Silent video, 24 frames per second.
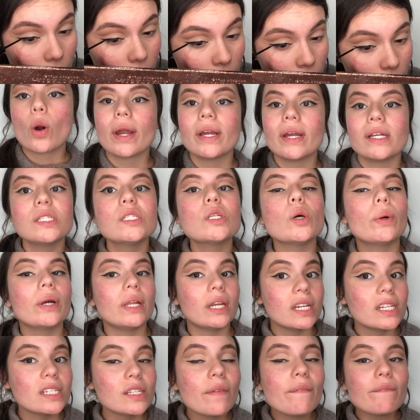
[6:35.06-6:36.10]
Okay, so it
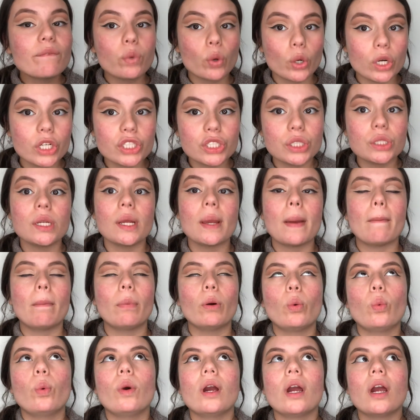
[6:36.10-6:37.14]
is unfortunate, but
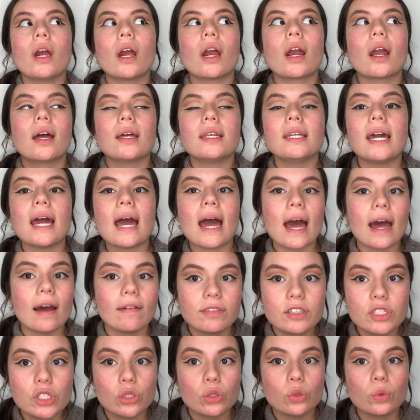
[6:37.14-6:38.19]
we're gonna have
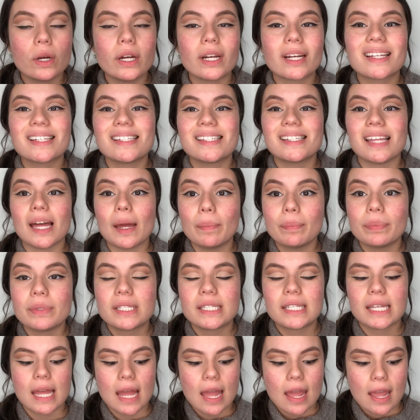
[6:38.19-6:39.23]
to accept
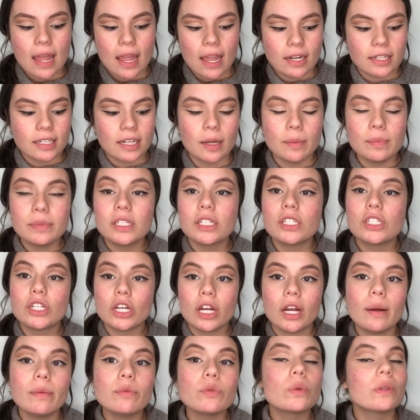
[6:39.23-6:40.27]
and come to
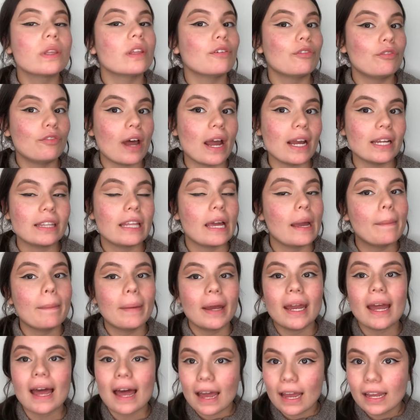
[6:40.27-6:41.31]
terms with the fact that my
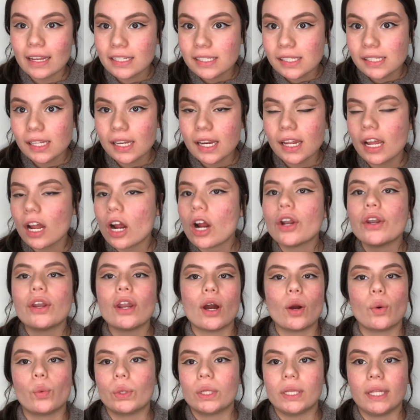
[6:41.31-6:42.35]
eyes today are
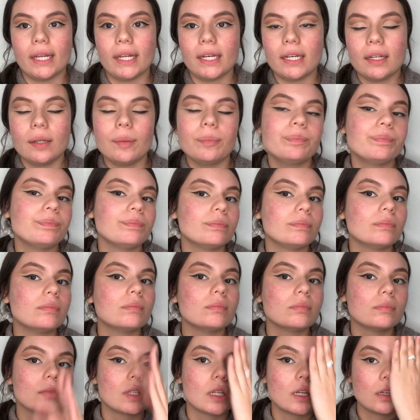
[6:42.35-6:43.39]
not related.
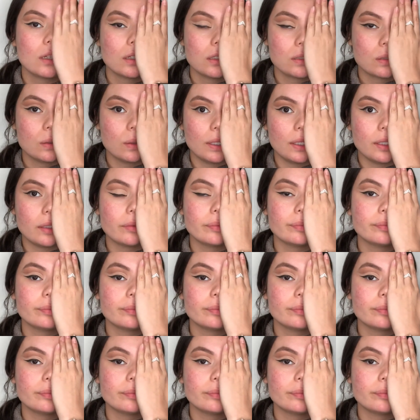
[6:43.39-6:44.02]
So like,